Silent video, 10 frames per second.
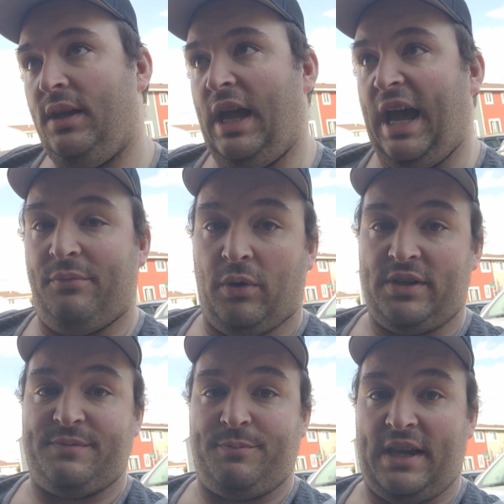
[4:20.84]
have more
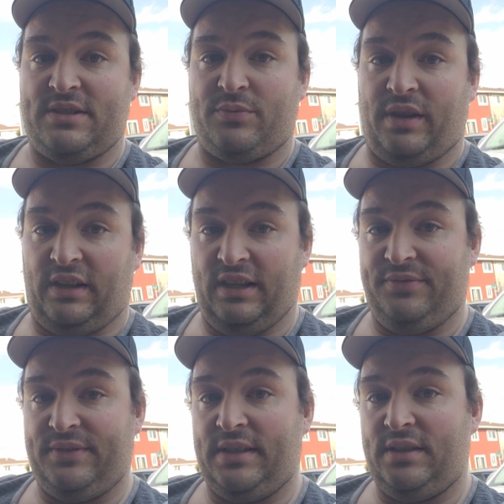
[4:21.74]
space with a
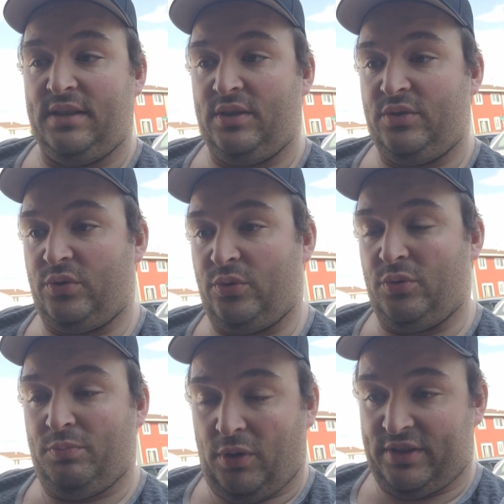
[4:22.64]
lift
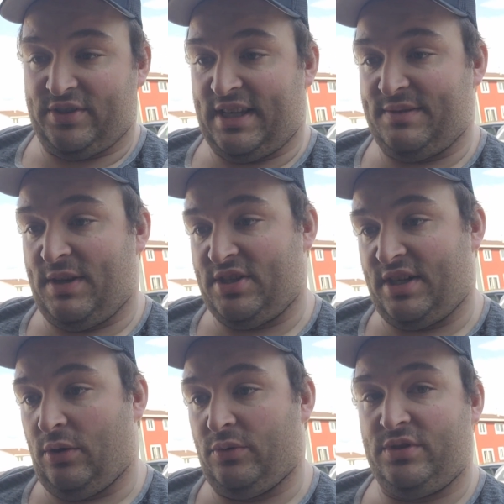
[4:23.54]
to pull the transmission
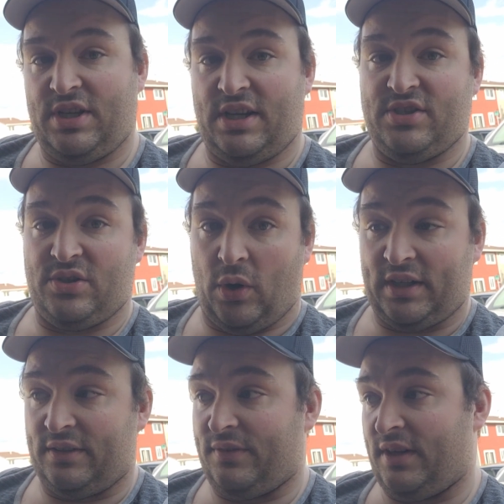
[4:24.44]
out, change the torque
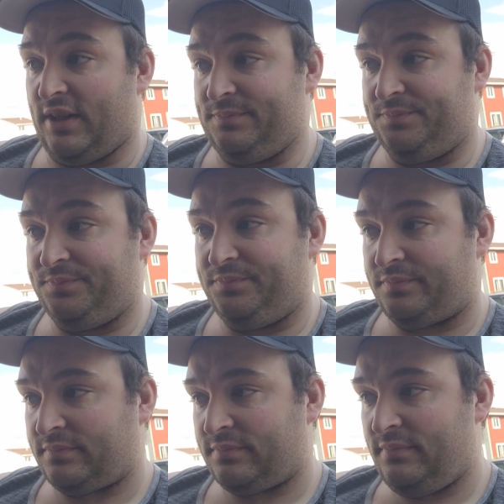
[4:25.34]
converter,
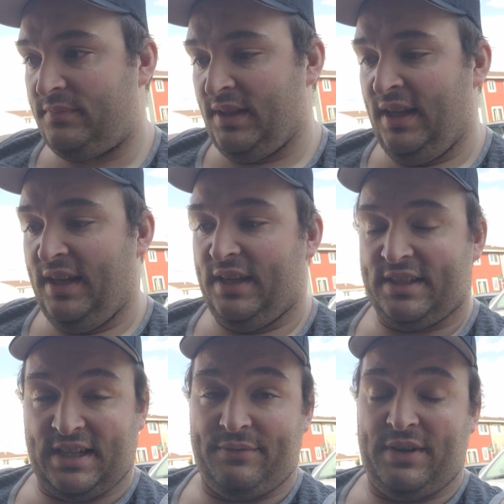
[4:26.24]

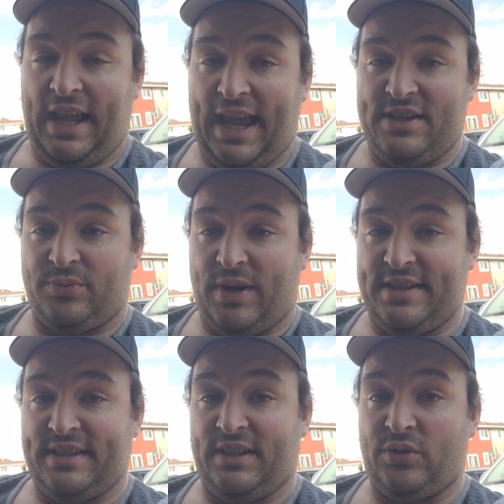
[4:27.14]
because I have an Edge
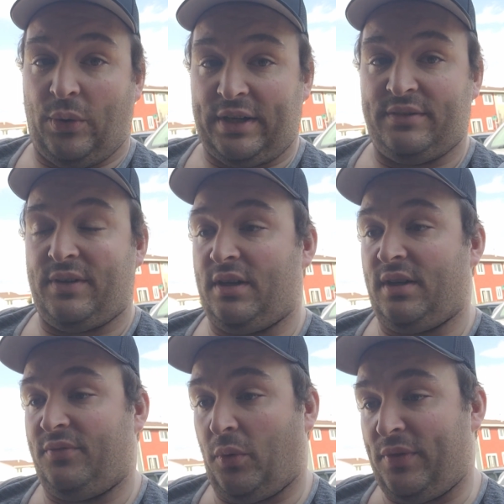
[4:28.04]
Racing torque converter,
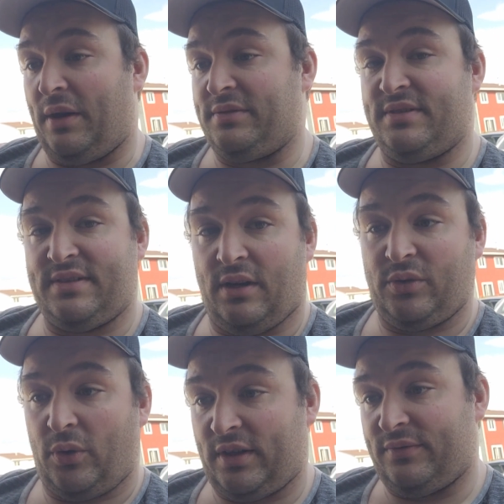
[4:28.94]
a 4,000 stall
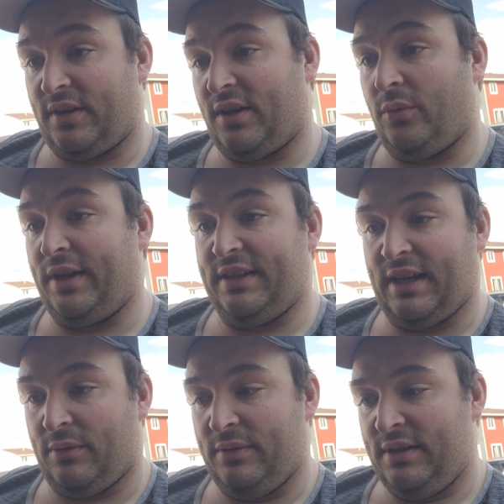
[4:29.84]
torque converter going in
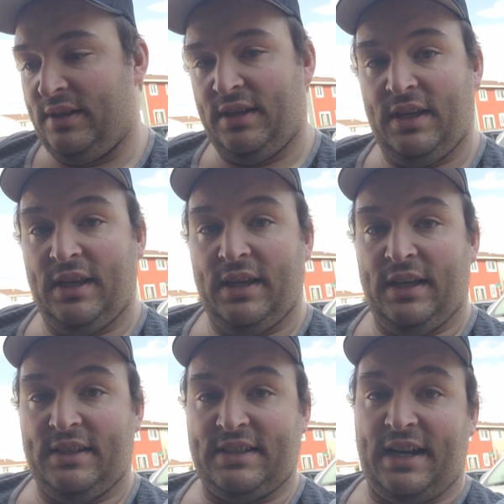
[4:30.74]
now.
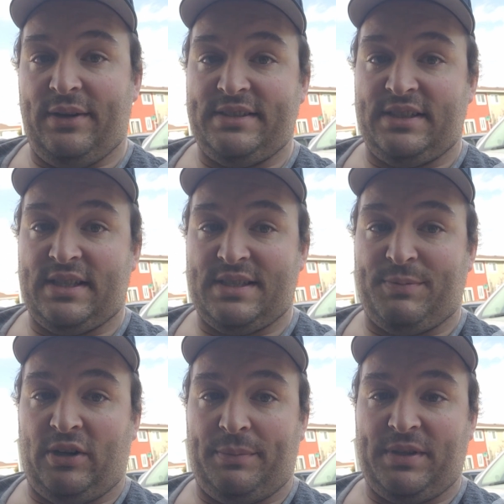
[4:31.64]
So anyways, just a
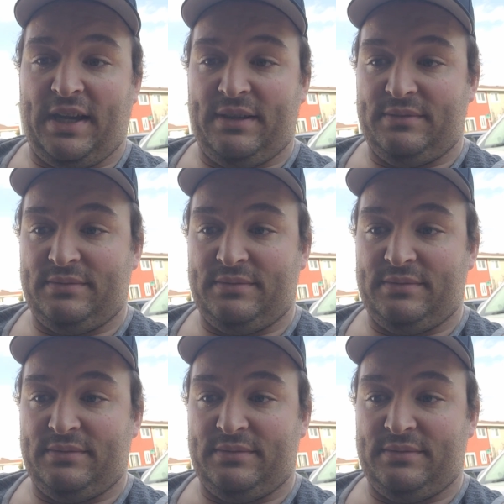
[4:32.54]
small update.